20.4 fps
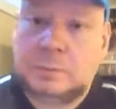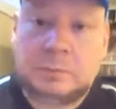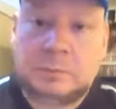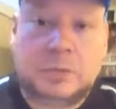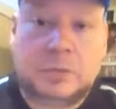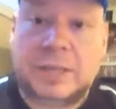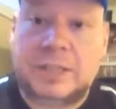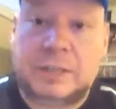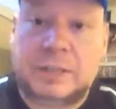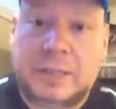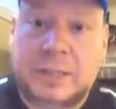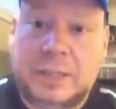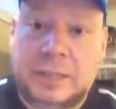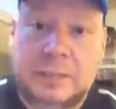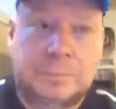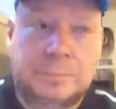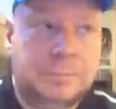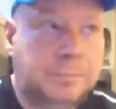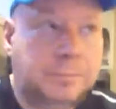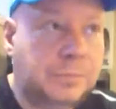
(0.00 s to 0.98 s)
Regulate
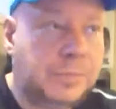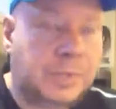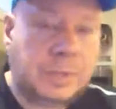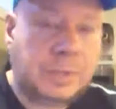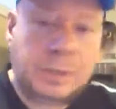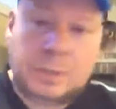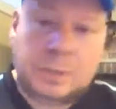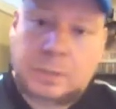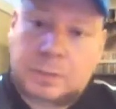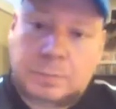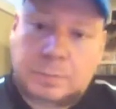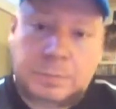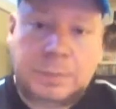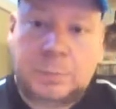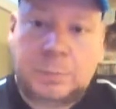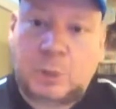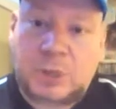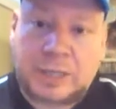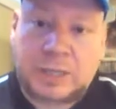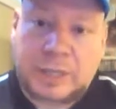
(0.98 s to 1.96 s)
it.
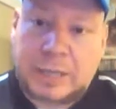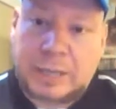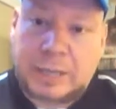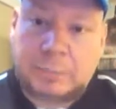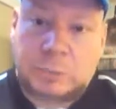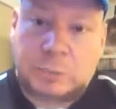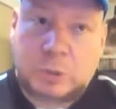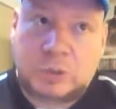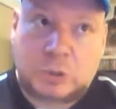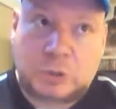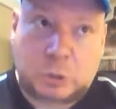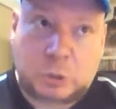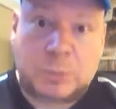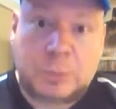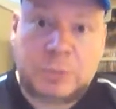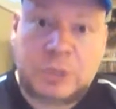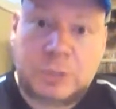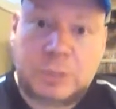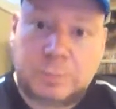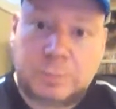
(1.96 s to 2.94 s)
People can get
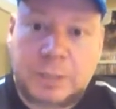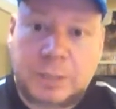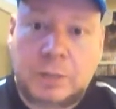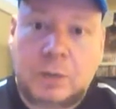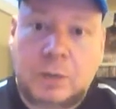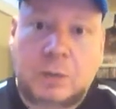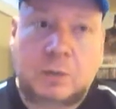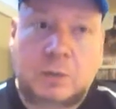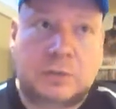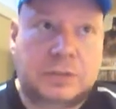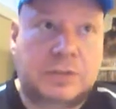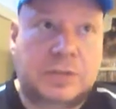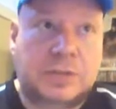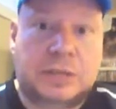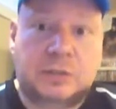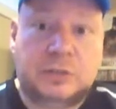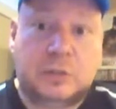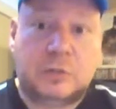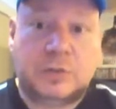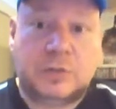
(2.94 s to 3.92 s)
prescription pills
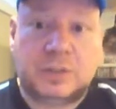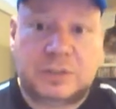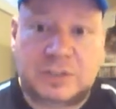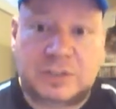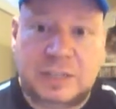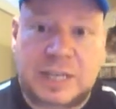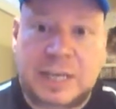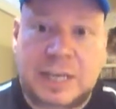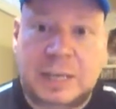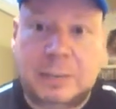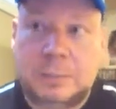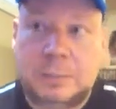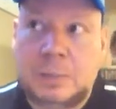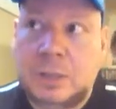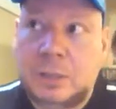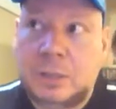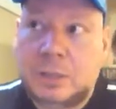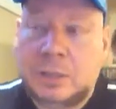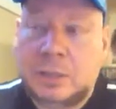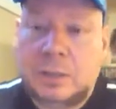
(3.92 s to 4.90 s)
that do the same
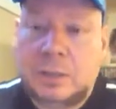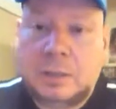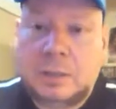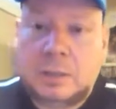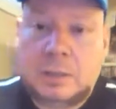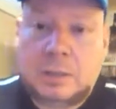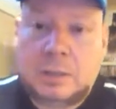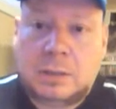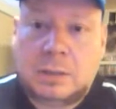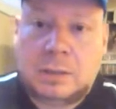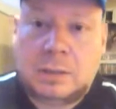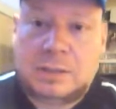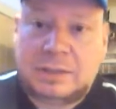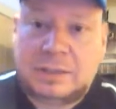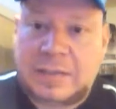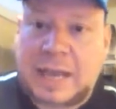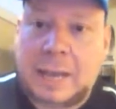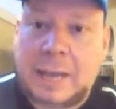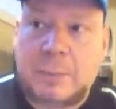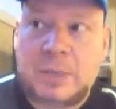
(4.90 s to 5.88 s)

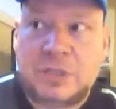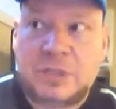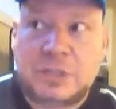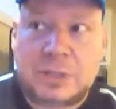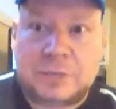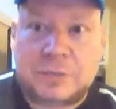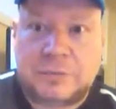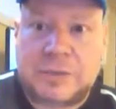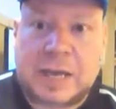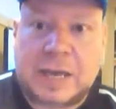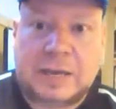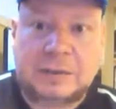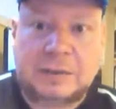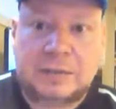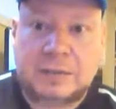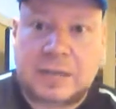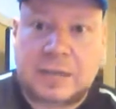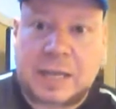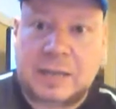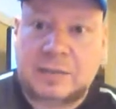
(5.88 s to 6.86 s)
damage and
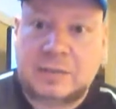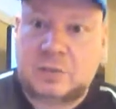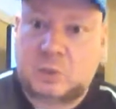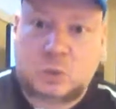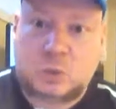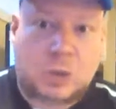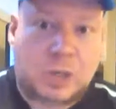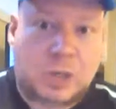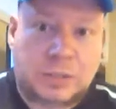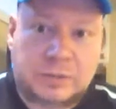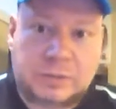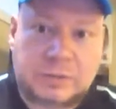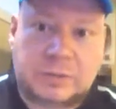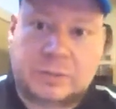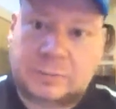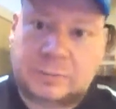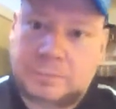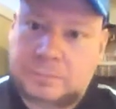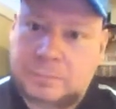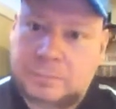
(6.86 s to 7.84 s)
effect as
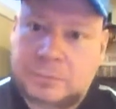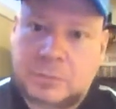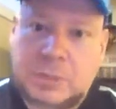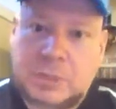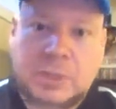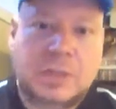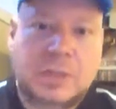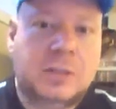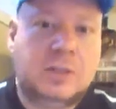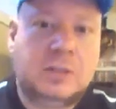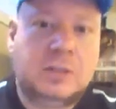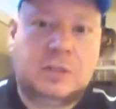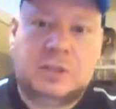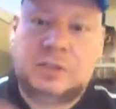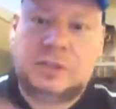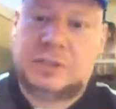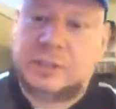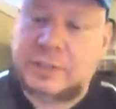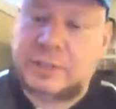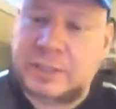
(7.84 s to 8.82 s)
drugs.
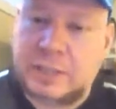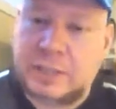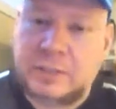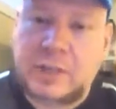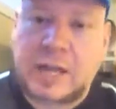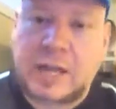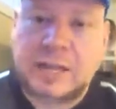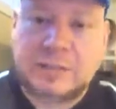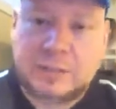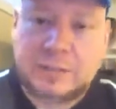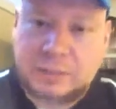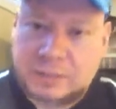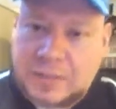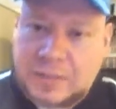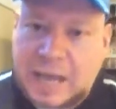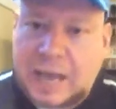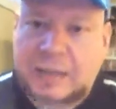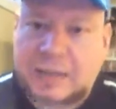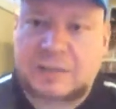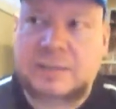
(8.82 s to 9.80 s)
Just legalize it,
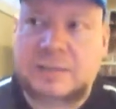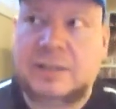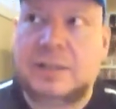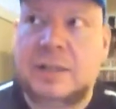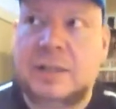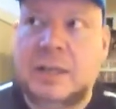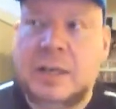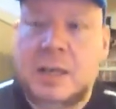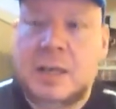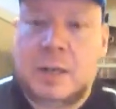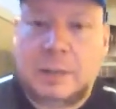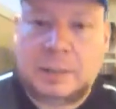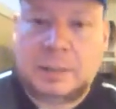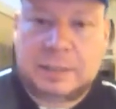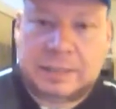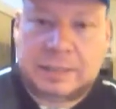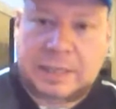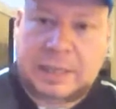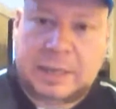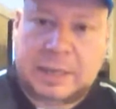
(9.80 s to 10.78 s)
tax it,
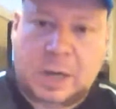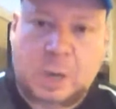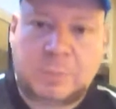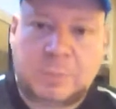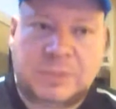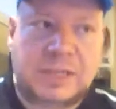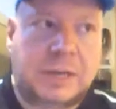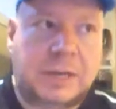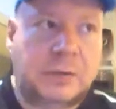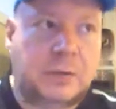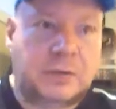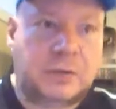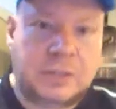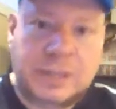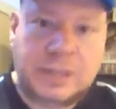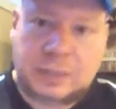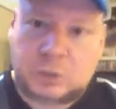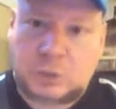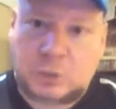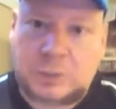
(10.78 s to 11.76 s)
get help centers,
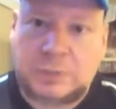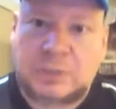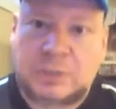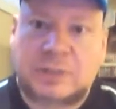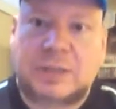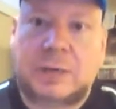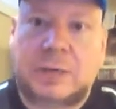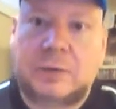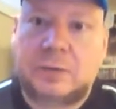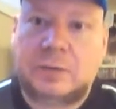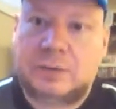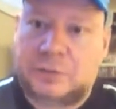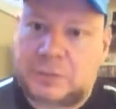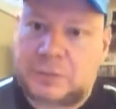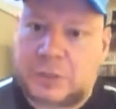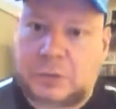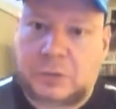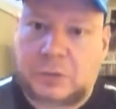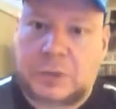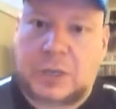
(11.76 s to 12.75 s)
get treatment centers,
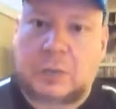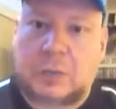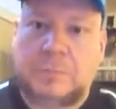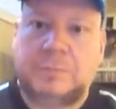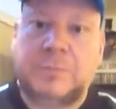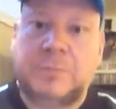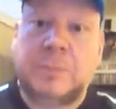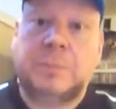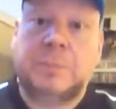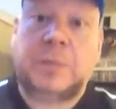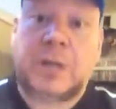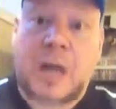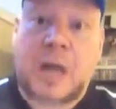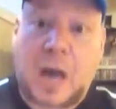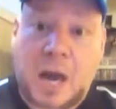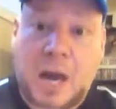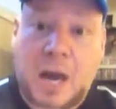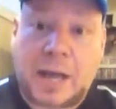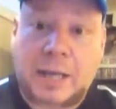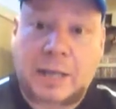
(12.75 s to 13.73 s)
figure it out. But
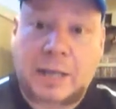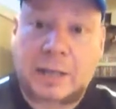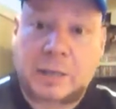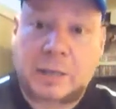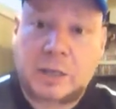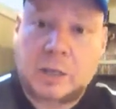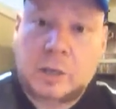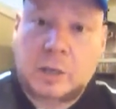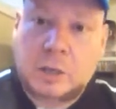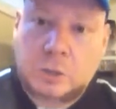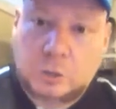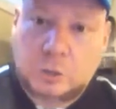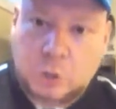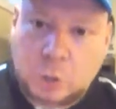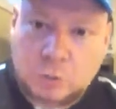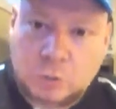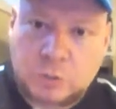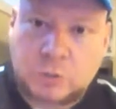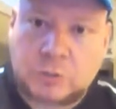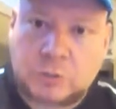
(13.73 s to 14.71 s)
I
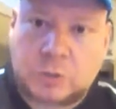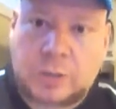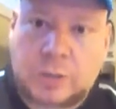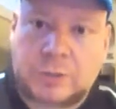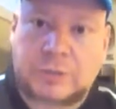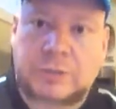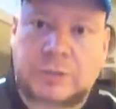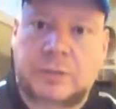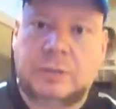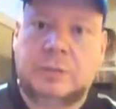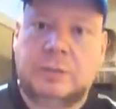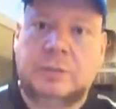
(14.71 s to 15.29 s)
don't do drugs.